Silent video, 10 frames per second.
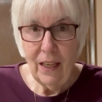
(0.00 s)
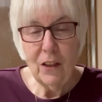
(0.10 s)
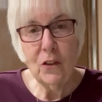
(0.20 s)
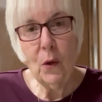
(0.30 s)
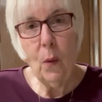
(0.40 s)

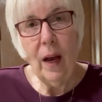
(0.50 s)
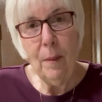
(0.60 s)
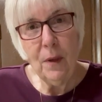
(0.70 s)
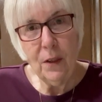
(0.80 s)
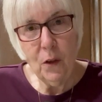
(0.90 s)
So I'm
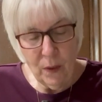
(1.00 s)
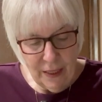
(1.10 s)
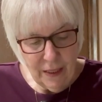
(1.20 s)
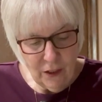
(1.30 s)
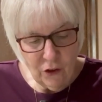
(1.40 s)
going to go
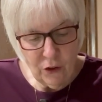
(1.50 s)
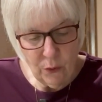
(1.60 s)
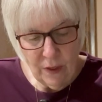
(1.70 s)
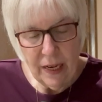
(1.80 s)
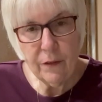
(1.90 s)
ahead and do
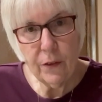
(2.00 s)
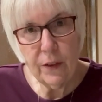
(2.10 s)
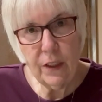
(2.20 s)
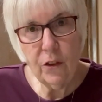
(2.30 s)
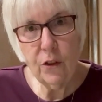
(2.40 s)
that for
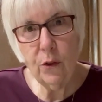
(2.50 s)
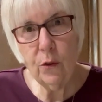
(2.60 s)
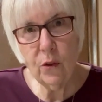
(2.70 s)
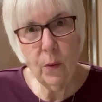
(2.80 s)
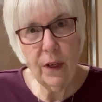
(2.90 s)
these 2
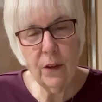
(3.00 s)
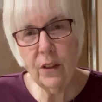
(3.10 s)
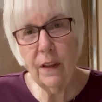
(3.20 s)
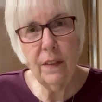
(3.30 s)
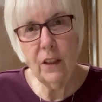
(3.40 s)
squares
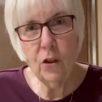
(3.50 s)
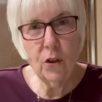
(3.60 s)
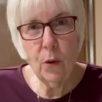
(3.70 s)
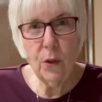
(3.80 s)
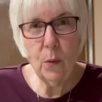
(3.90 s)
and then
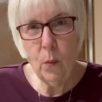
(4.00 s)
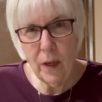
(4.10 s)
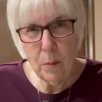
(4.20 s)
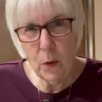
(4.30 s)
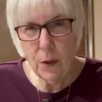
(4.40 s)
show you
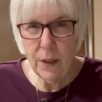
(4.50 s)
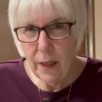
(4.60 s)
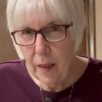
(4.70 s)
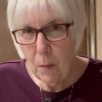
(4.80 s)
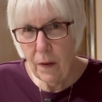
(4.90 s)
one more
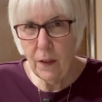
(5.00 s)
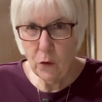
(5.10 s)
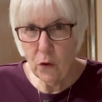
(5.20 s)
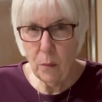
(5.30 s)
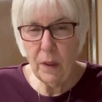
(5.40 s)
time on the
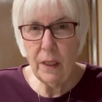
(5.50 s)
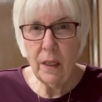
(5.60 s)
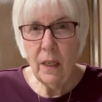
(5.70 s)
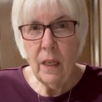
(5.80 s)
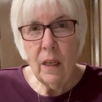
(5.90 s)
trimming
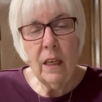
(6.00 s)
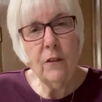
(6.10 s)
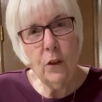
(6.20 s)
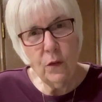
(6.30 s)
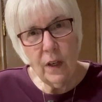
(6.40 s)

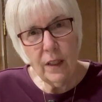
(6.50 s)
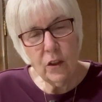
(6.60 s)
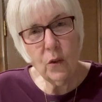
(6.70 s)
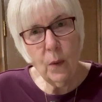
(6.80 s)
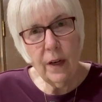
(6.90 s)
if you've got a
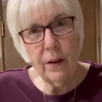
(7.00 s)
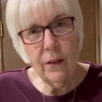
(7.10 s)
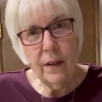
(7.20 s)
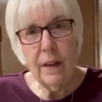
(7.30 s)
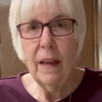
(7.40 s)
square,
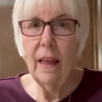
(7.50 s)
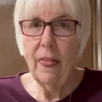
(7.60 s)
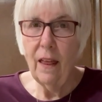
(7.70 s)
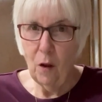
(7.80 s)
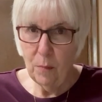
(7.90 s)

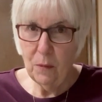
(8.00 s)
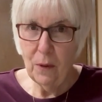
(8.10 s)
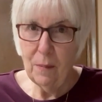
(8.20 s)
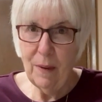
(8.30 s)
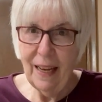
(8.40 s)
and I'll be
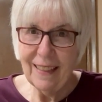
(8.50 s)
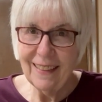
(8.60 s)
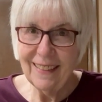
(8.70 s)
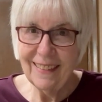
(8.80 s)
right back.